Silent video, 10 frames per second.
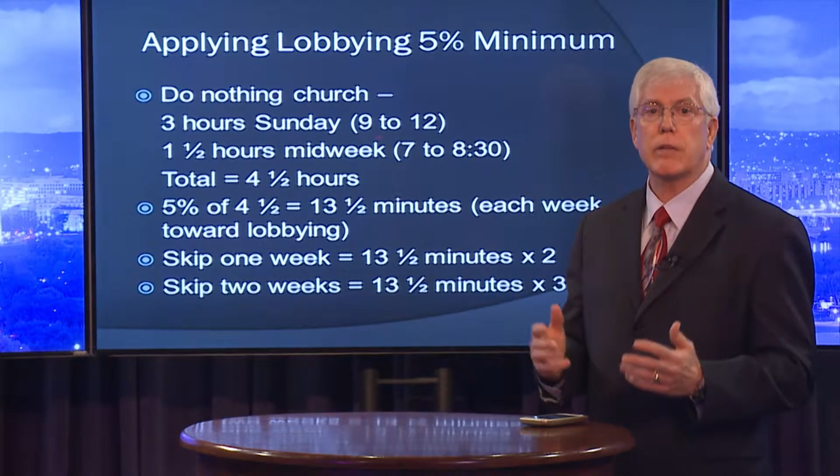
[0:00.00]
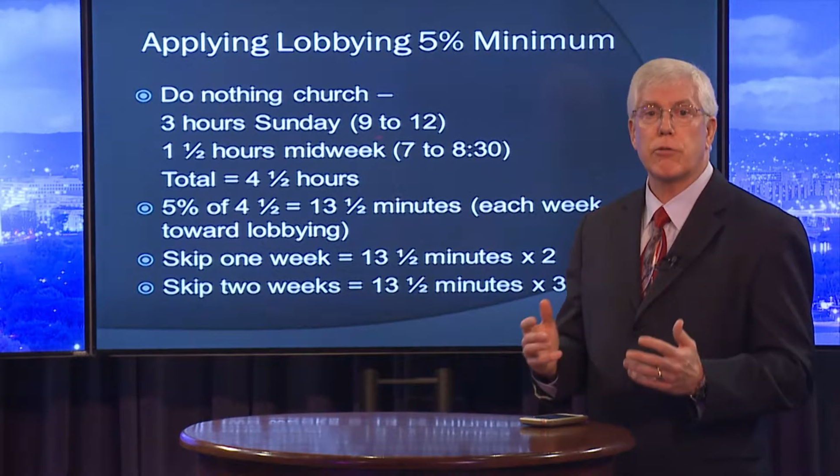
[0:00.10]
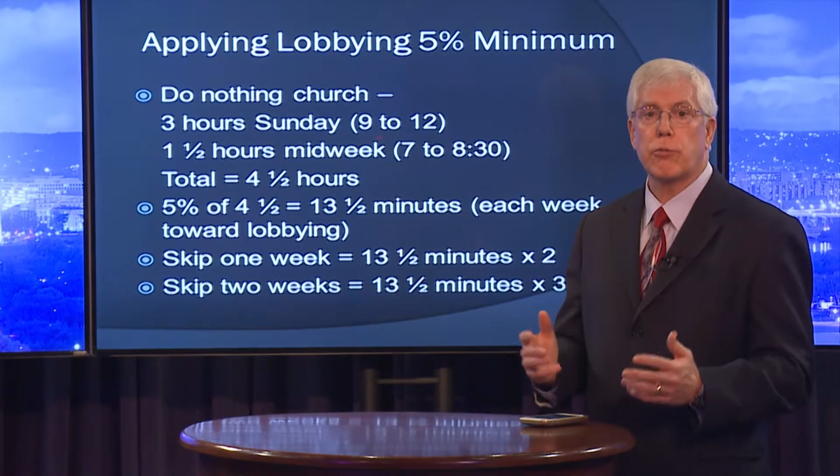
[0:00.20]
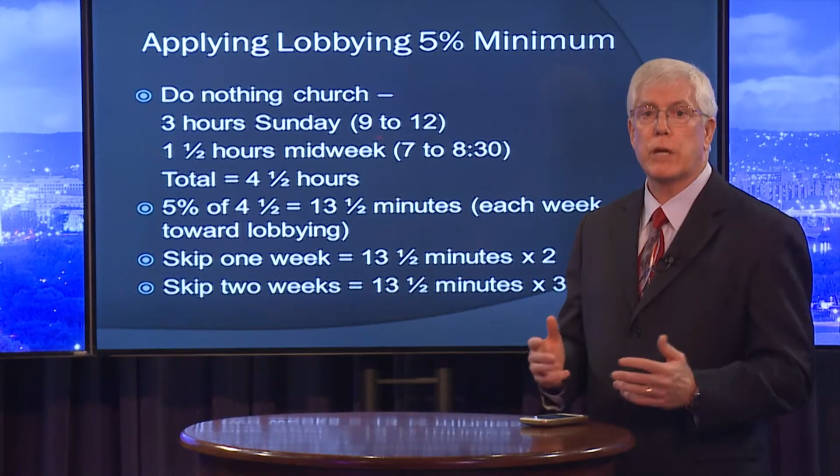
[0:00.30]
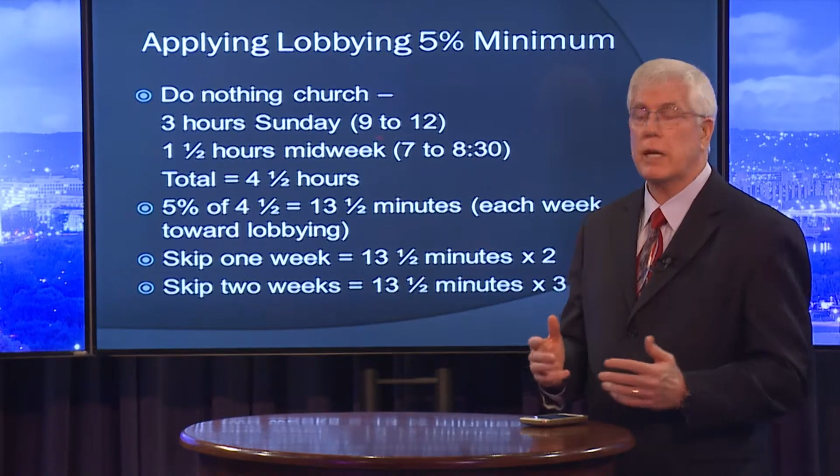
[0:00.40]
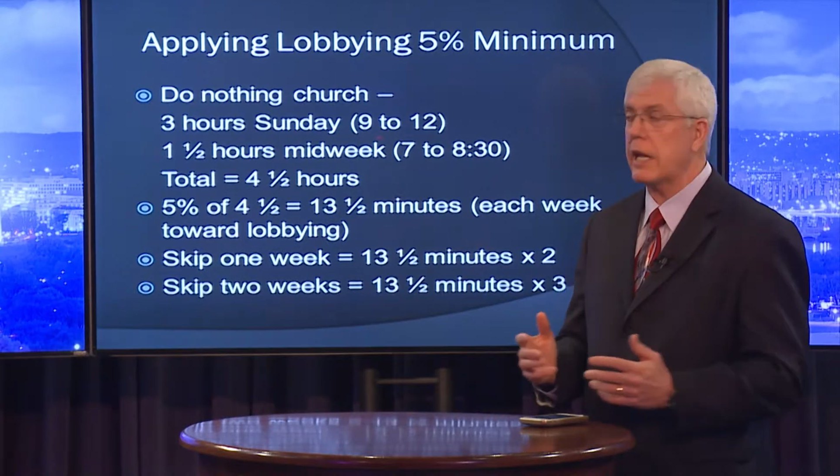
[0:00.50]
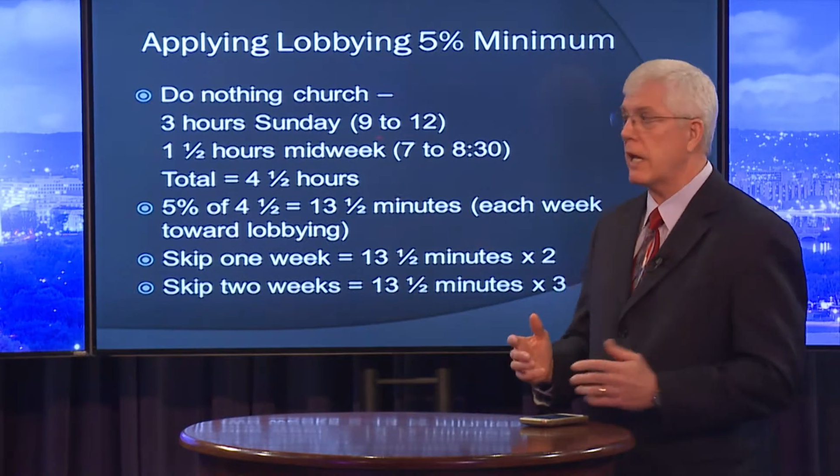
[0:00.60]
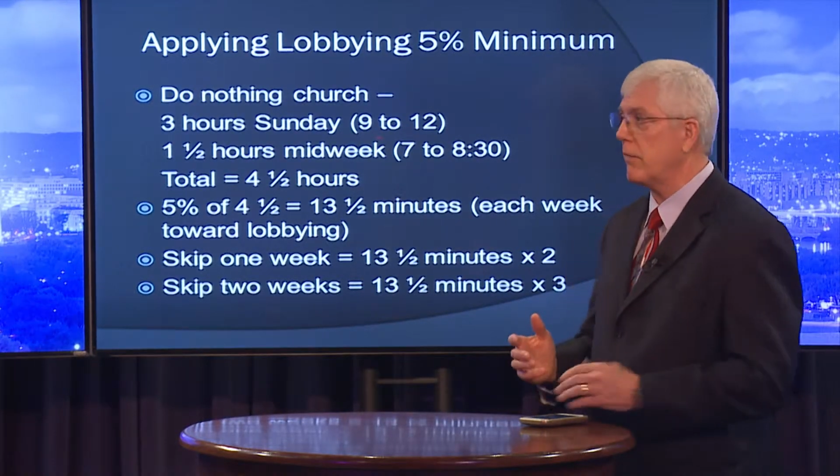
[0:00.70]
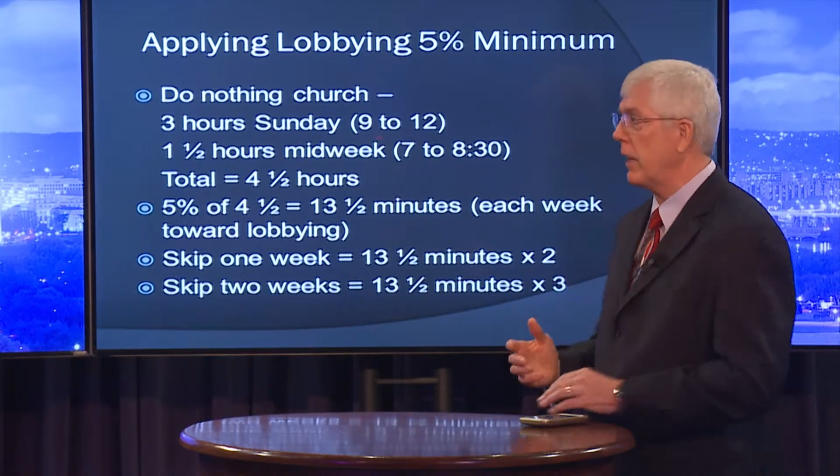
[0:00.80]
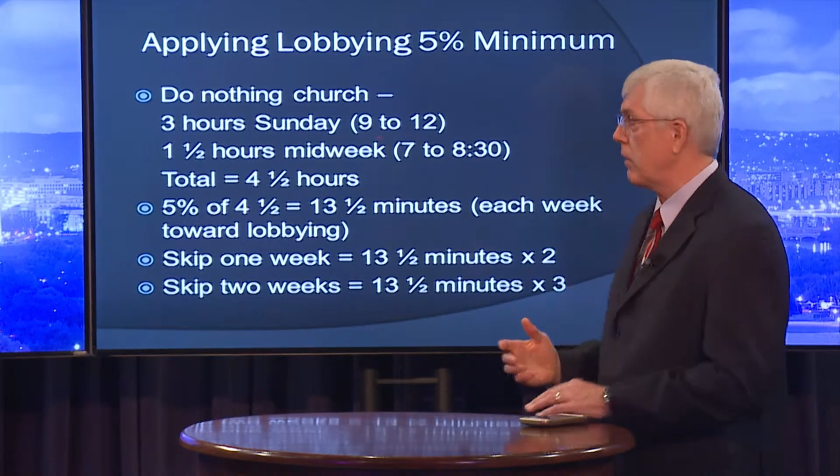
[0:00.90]
of
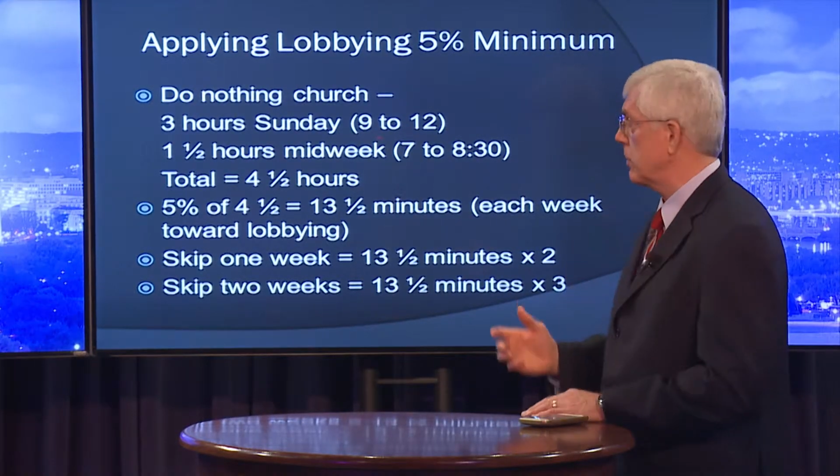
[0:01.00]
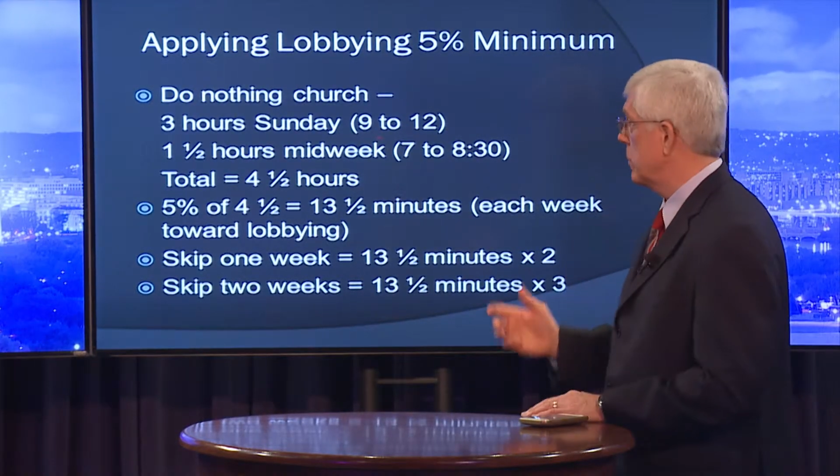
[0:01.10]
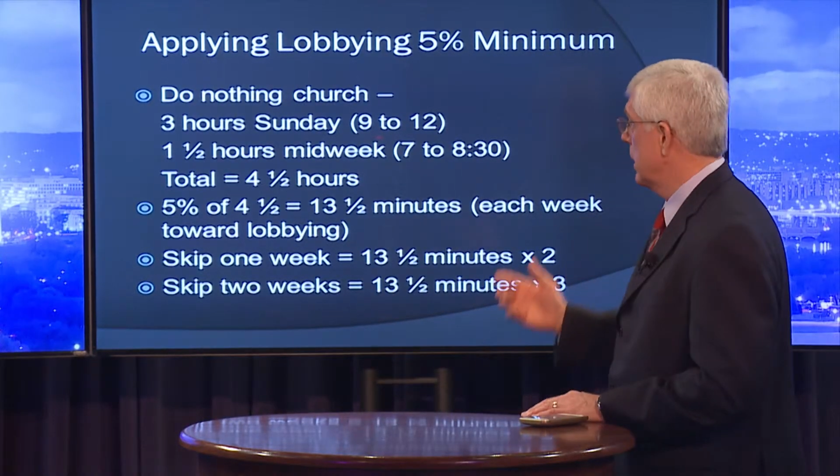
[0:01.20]
3.5 hours.